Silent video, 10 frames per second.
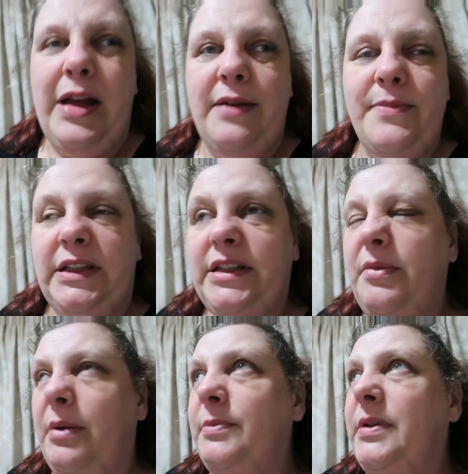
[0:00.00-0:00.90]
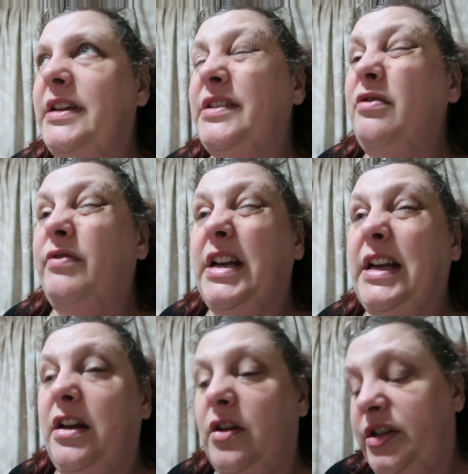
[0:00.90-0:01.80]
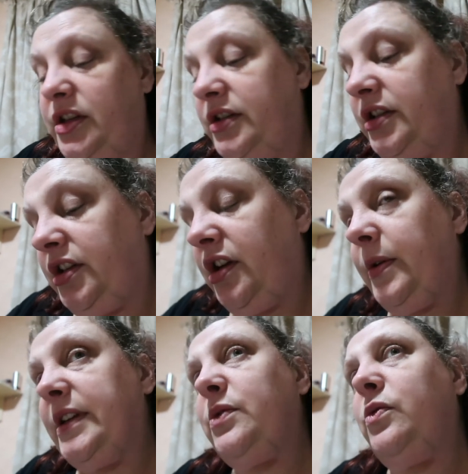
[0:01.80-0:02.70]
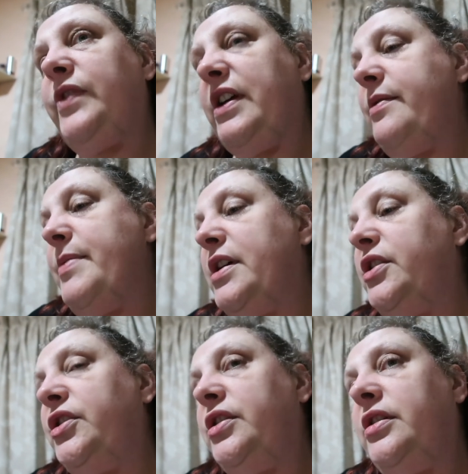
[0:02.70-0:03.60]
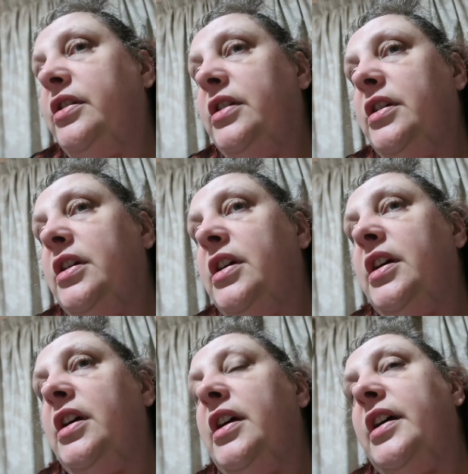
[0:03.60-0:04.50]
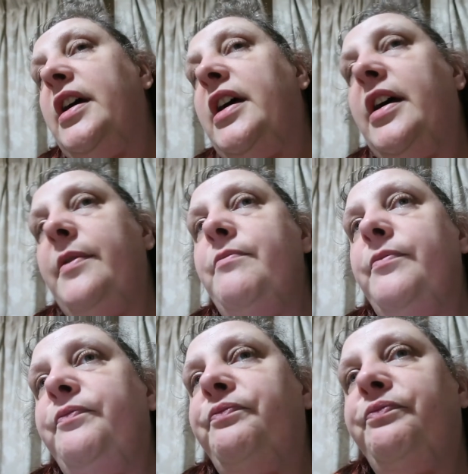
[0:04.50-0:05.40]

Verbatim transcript: hit and miss at the moment, but there's not really a lot to, to do. It's all very much... Um,